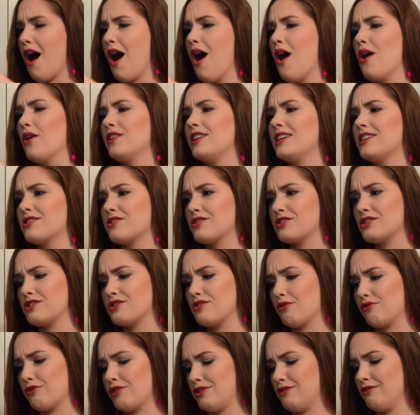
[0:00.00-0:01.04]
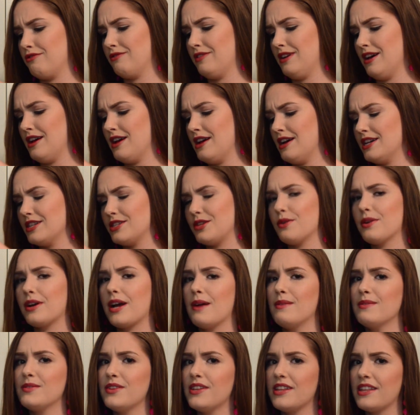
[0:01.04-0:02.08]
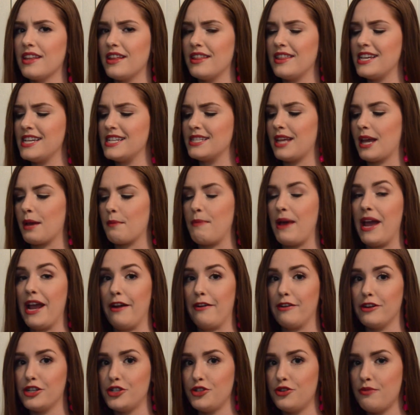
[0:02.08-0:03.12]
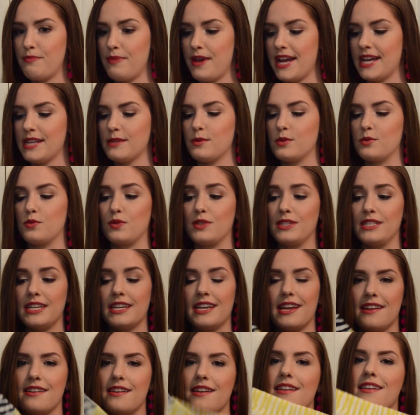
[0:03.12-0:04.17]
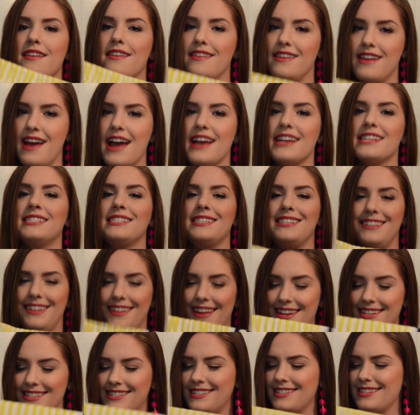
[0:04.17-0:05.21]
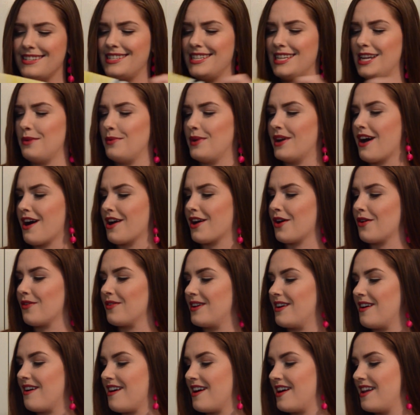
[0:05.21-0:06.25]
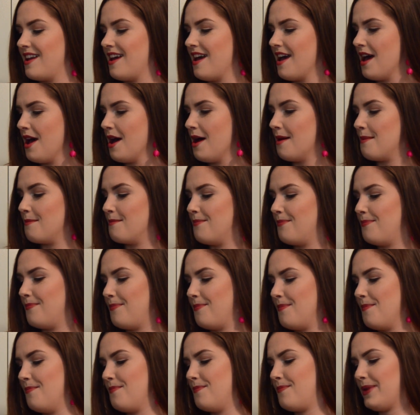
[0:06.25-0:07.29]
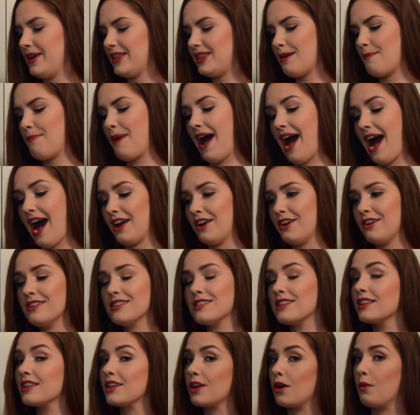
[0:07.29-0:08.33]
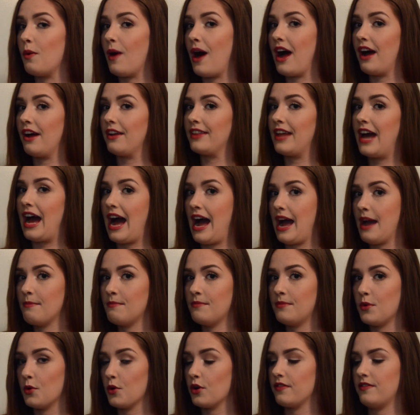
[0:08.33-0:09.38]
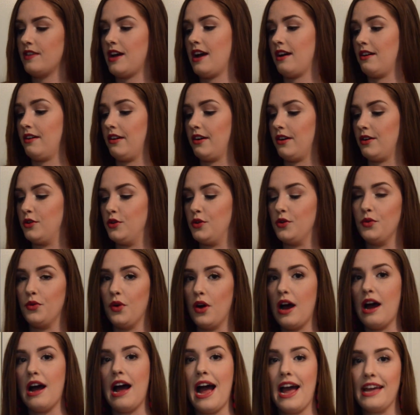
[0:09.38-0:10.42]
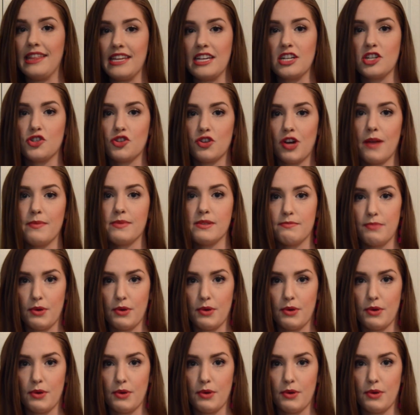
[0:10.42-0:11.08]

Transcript: Oh, these are so cute. So it comes with these like parachute pants, which once again, nice elasticity we got going on. But the pattern is a little wild. I'm more of that girl who I think stripes